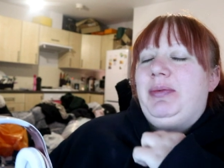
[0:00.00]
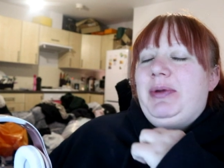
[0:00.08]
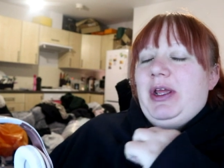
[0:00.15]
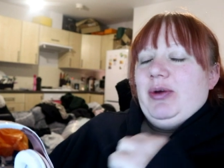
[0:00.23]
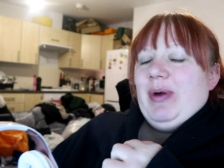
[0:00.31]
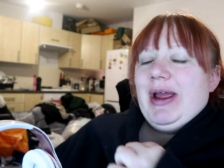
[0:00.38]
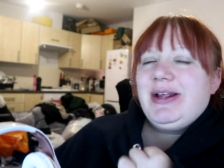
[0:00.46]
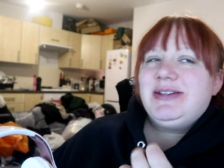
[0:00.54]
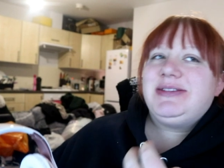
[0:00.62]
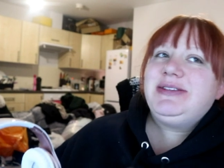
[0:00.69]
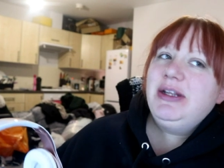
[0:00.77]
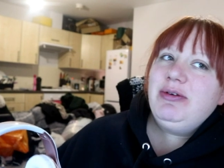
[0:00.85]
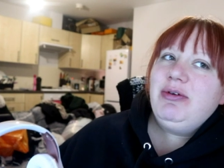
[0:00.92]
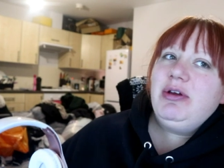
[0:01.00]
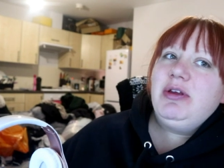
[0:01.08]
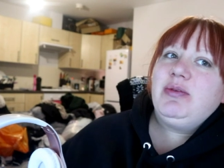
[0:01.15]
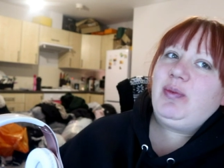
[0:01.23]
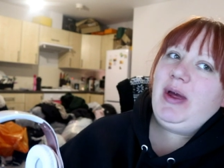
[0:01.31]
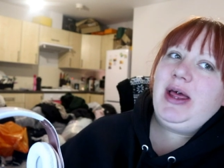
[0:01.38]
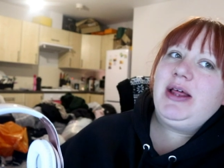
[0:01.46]
being quite considerate as
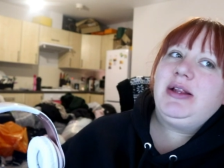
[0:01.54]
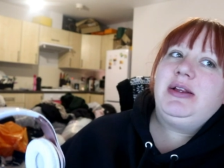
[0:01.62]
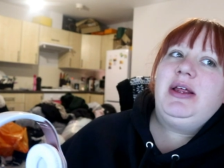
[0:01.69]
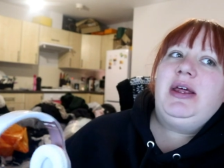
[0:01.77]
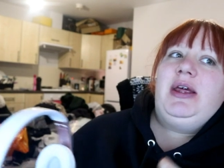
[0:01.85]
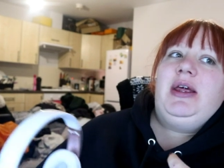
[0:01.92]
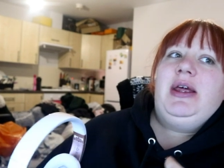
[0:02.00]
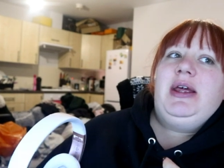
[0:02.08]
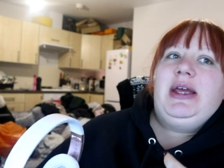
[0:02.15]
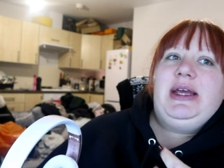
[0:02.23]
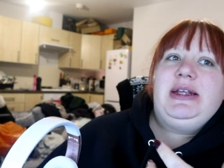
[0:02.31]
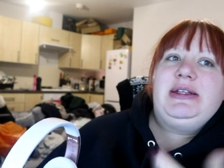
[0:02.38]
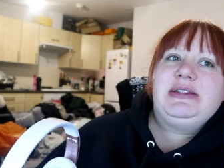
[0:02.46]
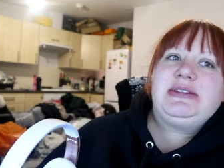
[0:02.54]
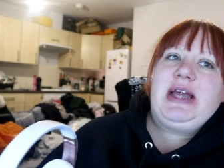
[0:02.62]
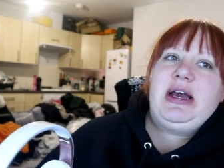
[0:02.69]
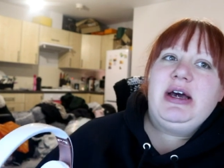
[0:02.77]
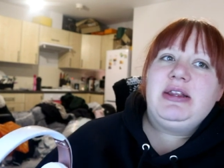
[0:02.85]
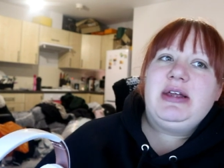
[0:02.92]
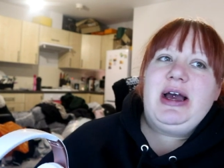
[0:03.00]
well. It is
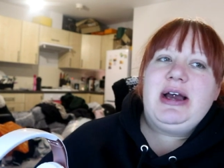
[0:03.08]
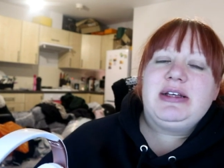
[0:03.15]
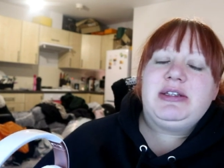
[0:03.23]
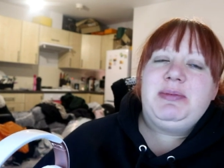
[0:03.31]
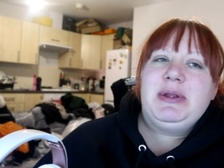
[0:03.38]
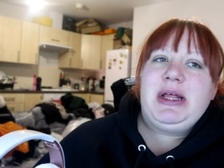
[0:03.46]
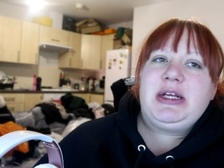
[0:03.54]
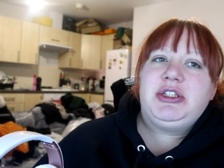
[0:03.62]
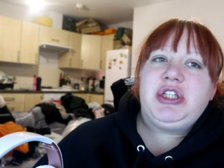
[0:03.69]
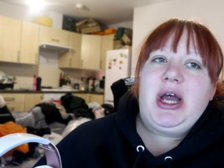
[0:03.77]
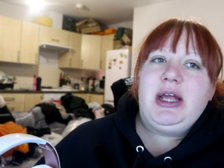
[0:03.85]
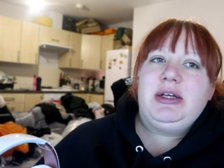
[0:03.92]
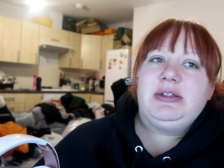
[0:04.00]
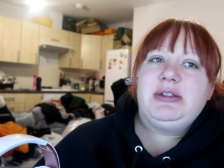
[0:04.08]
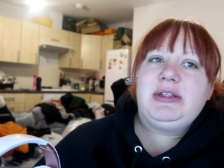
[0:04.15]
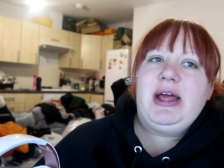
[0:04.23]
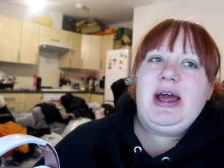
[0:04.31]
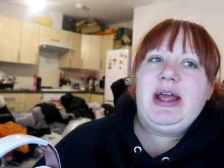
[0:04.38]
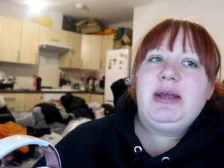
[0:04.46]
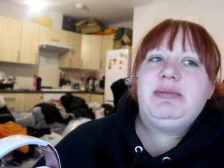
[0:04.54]
Gale that acts a bit like a child at
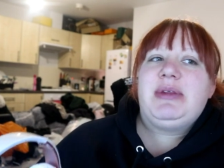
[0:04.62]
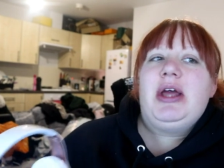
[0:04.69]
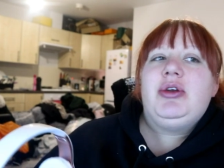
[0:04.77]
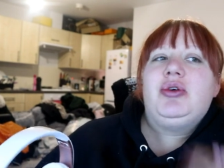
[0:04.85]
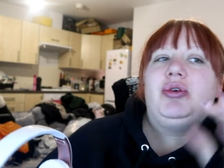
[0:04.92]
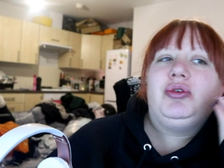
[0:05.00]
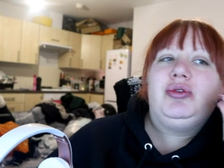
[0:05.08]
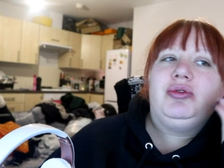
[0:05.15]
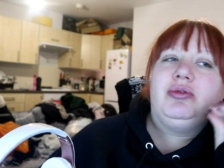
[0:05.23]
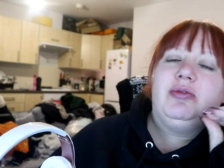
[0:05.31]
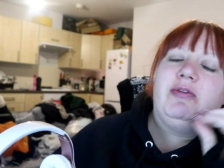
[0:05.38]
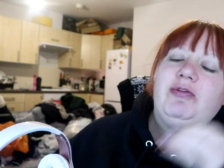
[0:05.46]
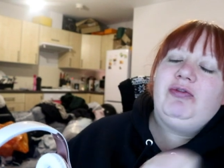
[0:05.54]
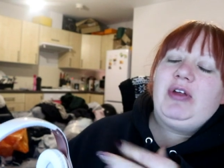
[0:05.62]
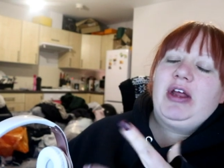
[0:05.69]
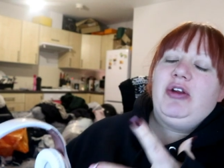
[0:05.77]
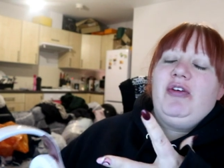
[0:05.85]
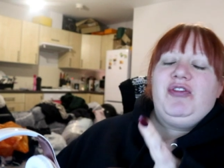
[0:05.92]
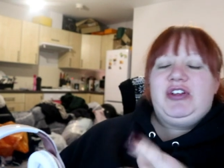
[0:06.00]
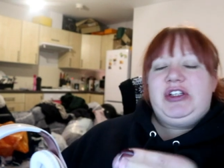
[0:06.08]
times. I don't, I
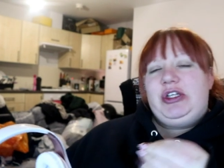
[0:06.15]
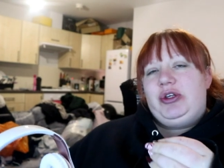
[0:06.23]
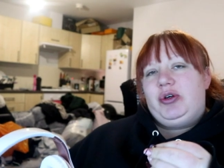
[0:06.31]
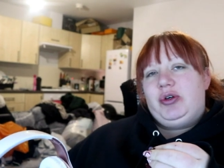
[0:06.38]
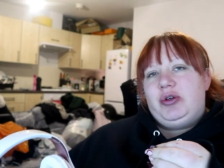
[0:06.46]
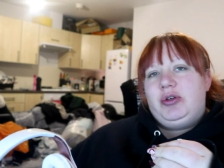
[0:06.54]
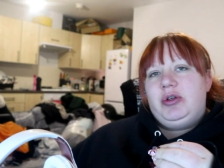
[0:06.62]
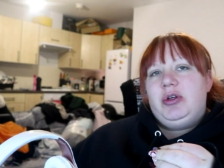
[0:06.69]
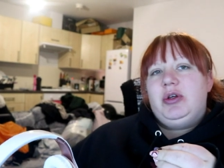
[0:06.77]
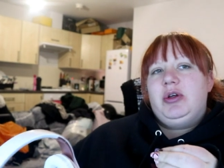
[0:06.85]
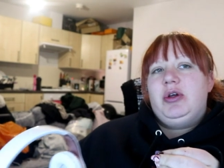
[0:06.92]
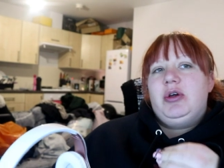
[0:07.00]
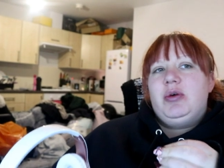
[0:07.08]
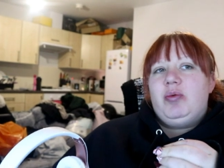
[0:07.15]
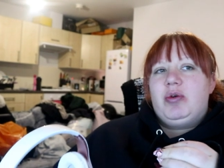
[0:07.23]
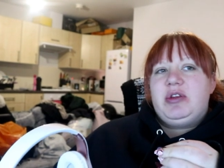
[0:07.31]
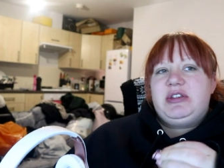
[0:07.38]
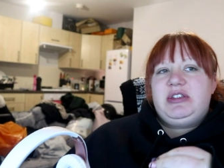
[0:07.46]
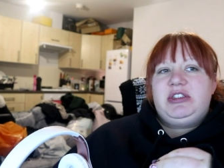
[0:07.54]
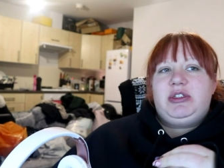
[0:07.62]
don't fully know what
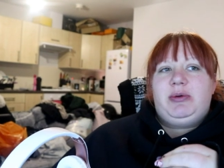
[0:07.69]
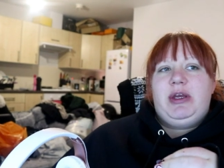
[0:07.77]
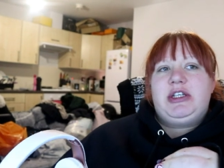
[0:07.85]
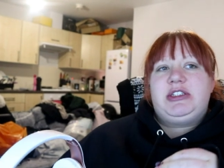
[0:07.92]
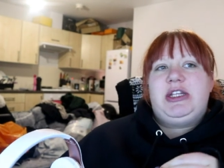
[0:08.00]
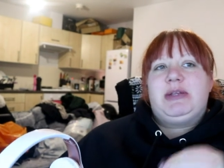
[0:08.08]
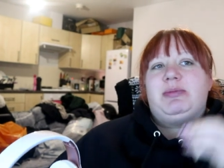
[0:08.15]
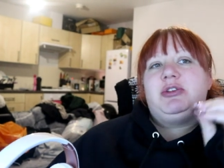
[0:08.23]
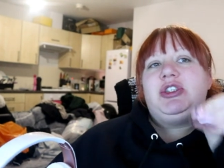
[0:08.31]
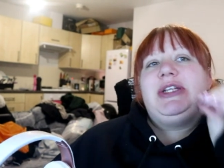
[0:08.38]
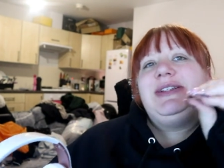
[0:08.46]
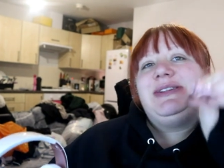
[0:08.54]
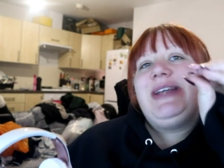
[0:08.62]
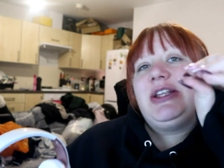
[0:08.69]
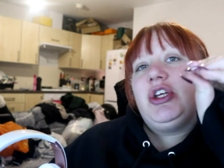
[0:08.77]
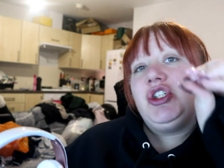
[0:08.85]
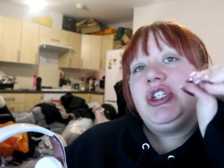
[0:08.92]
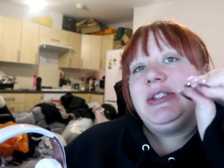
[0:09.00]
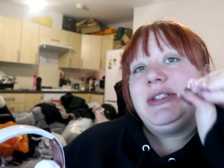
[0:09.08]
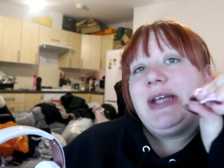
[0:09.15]
the situation is, but she needs to get her
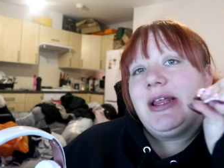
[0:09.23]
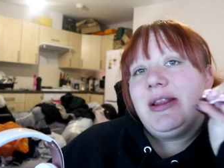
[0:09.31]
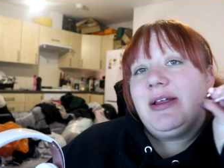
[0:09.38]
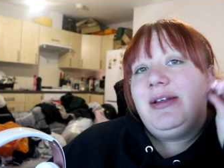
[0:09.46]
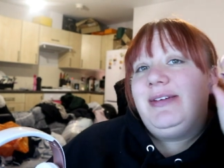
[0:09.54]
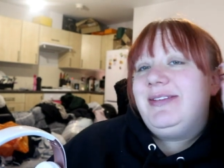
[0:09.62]
shit together.